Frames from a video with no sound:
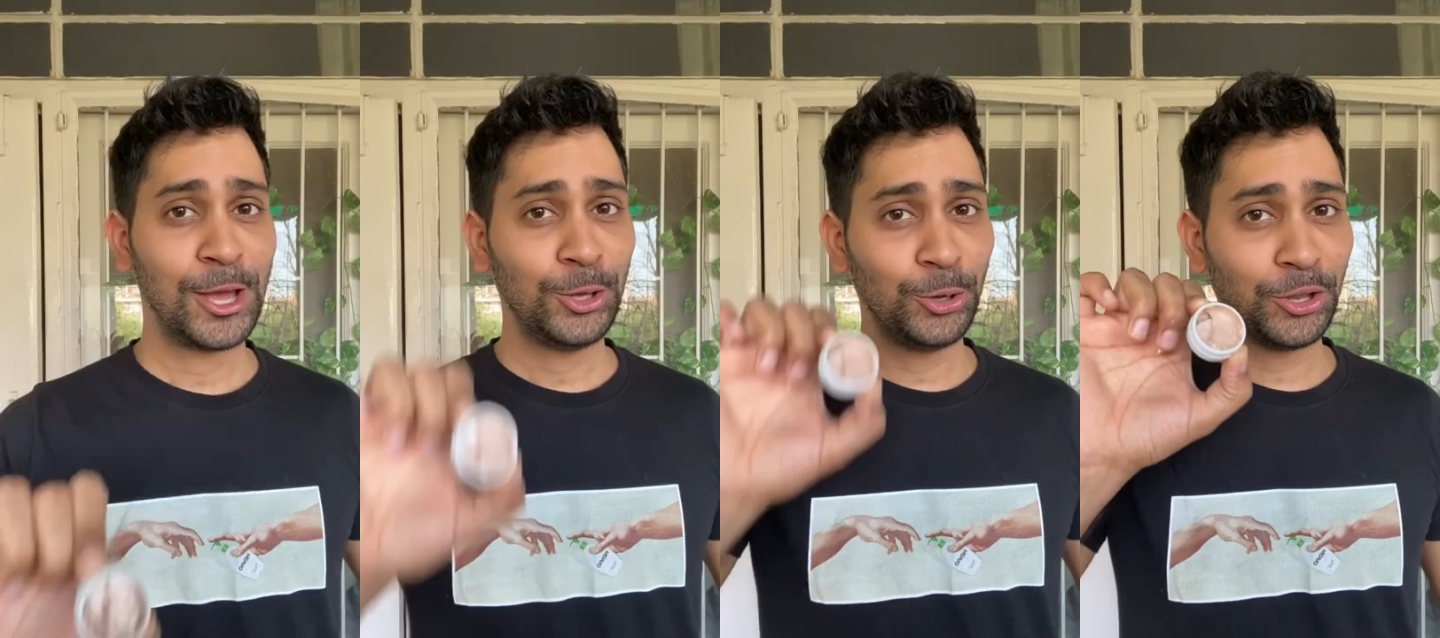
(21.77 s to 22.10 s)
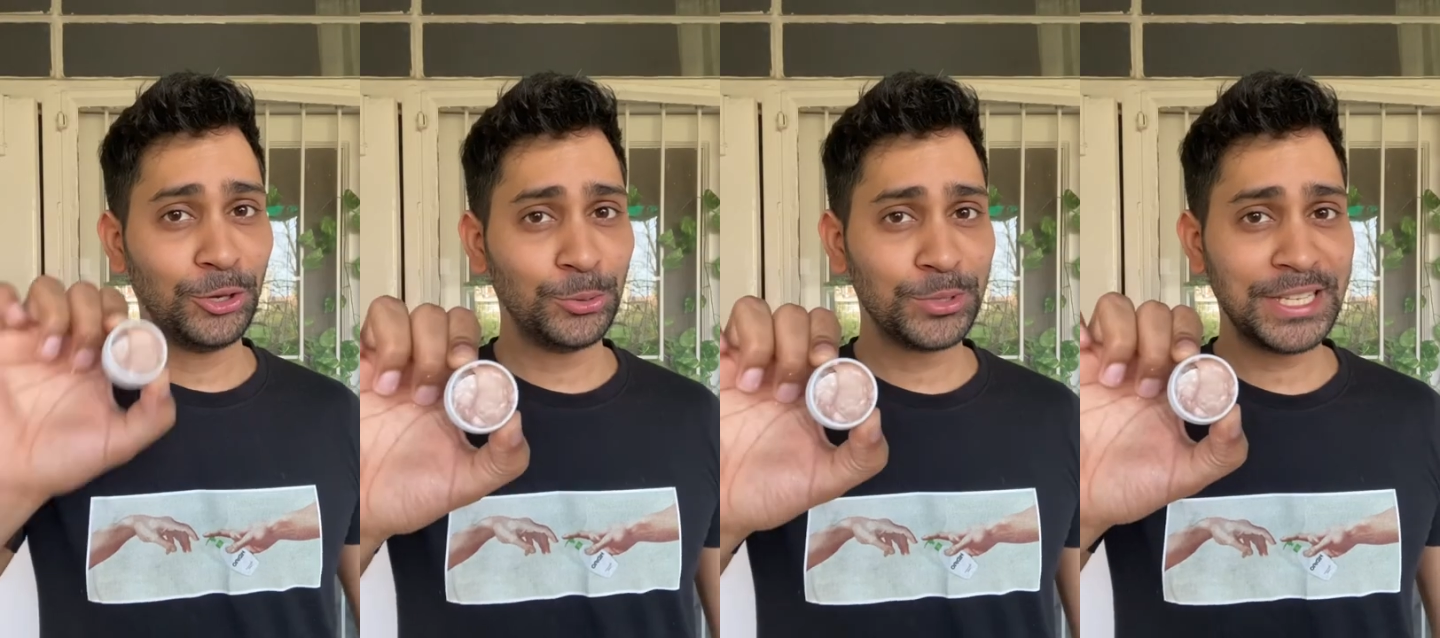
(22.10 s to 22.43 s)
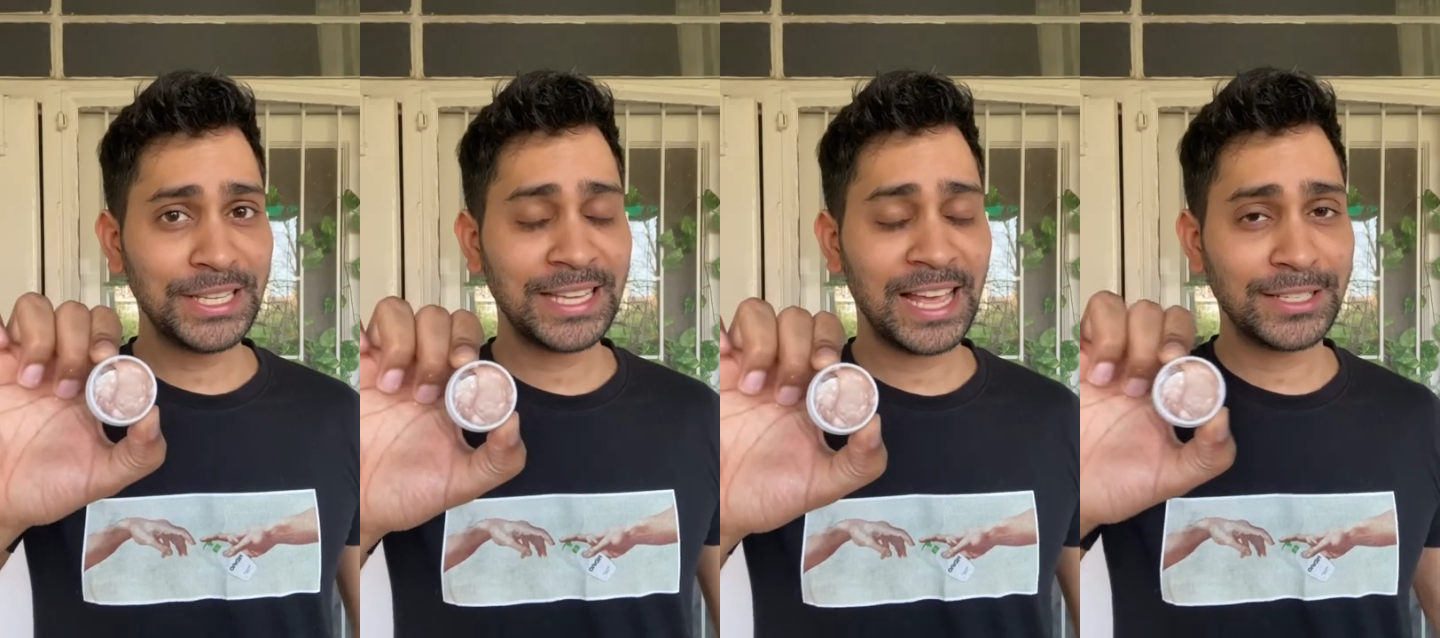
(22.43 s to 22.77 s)
You can use
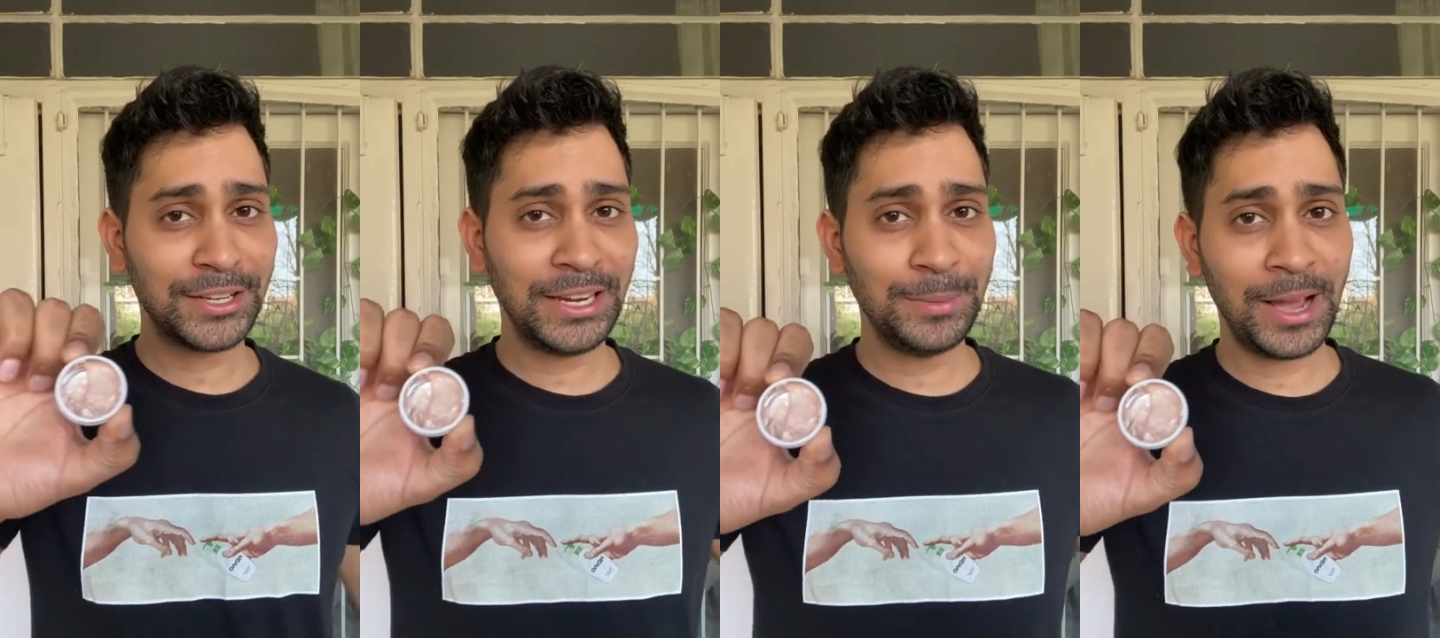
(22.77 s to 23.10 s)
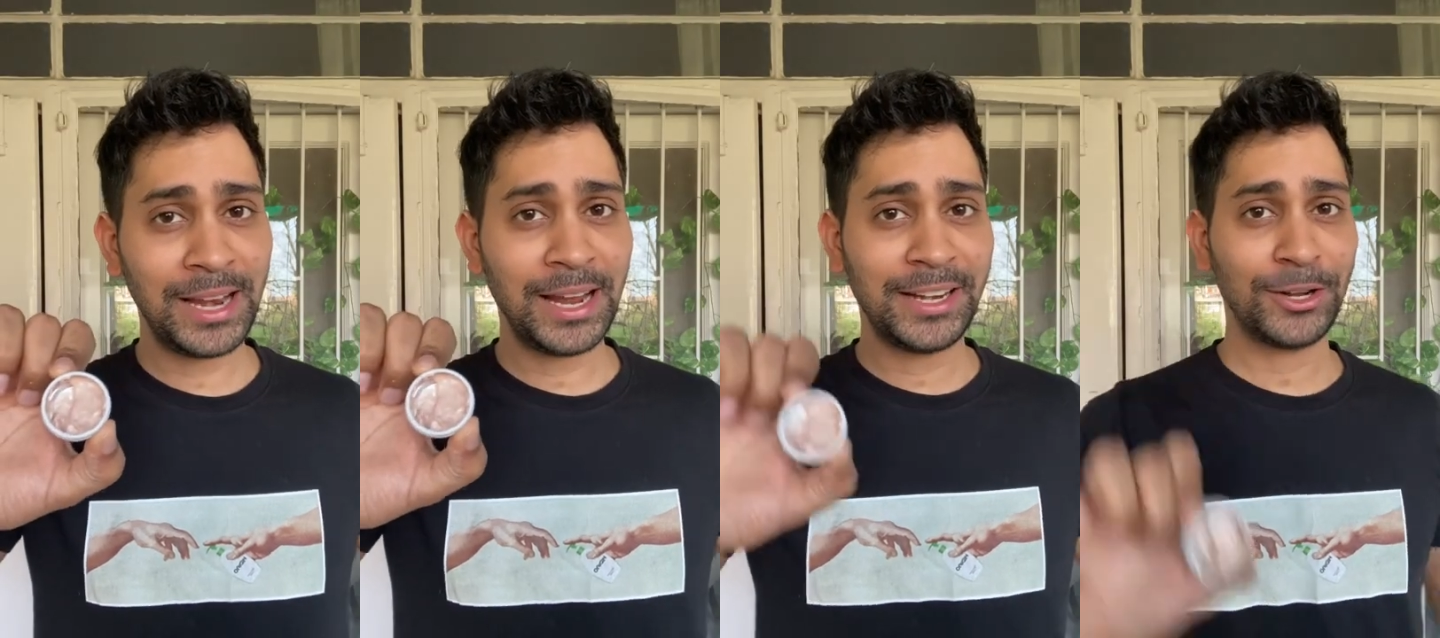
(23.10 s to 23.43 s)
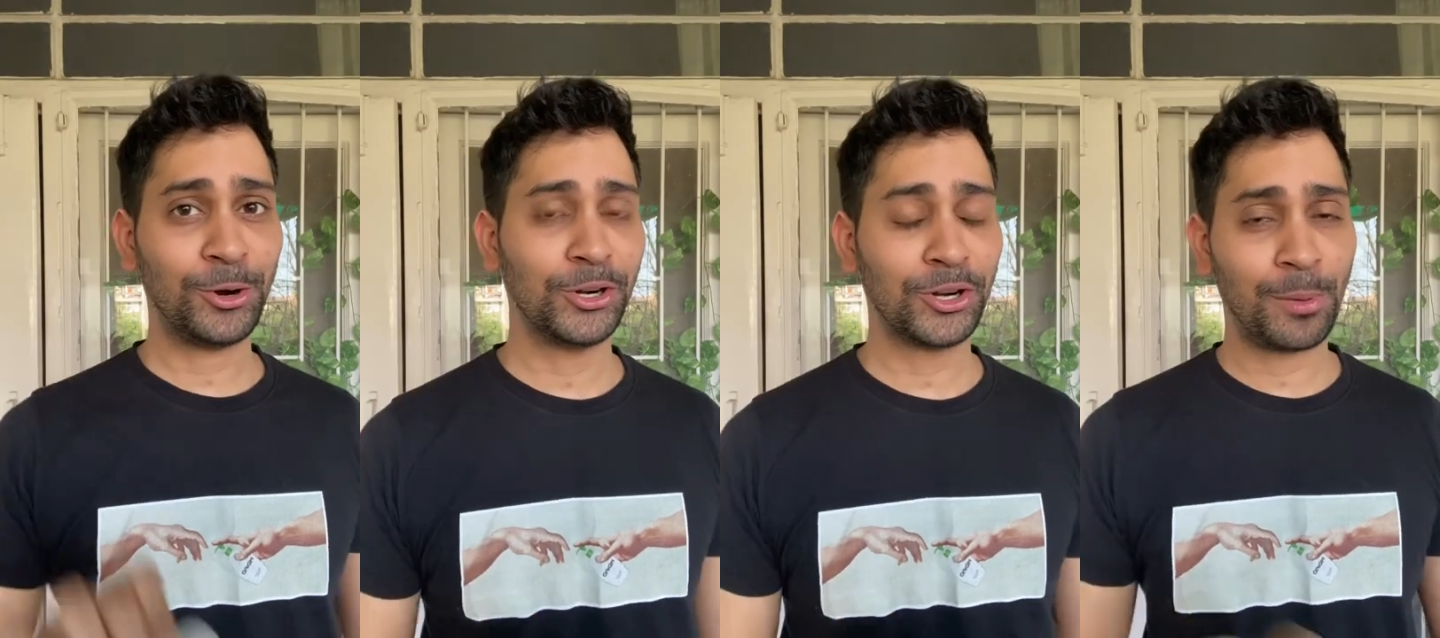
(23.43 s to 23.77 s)
this as a cream
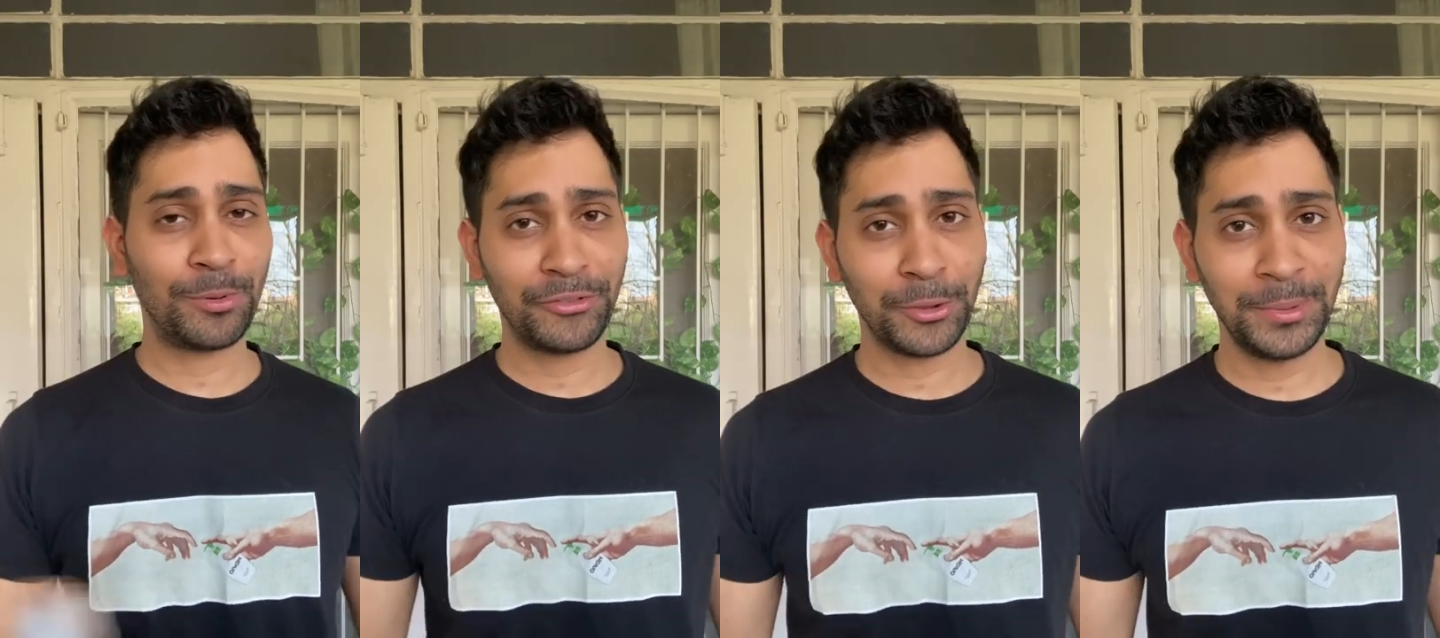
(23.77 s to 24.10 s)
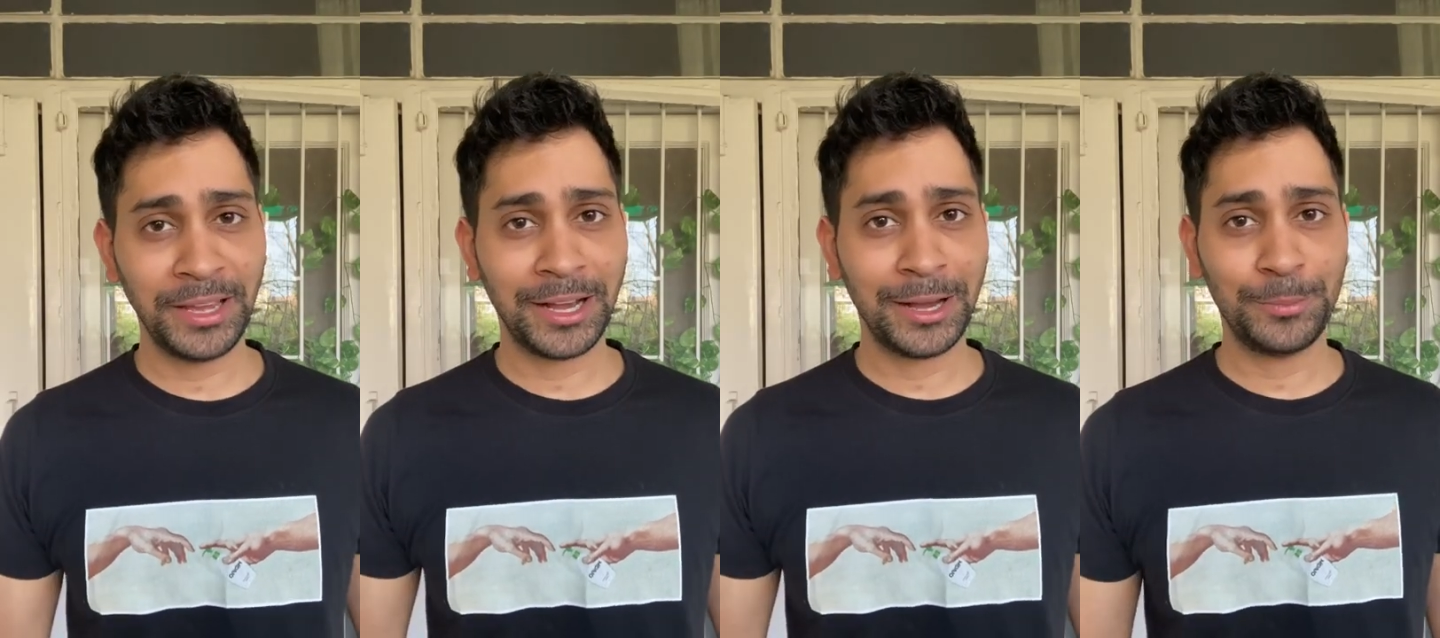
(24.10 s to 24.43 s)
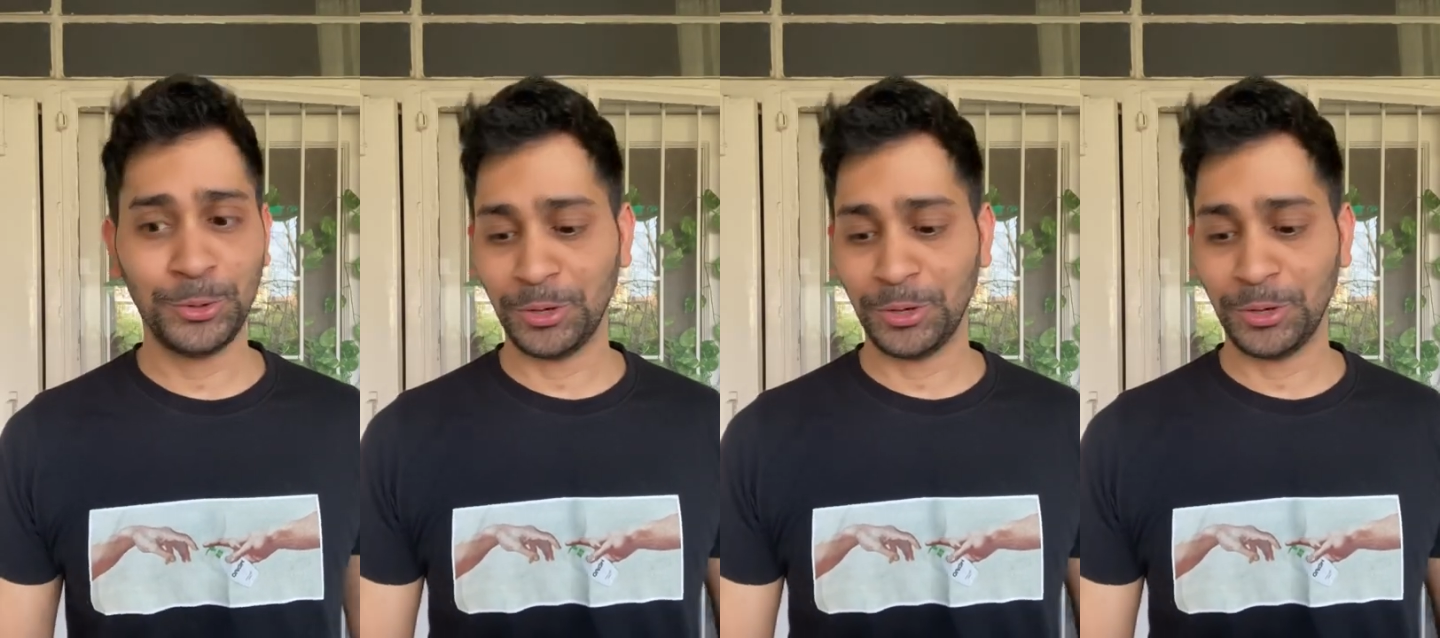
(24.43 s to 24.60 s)
highlighter on top of your makeup.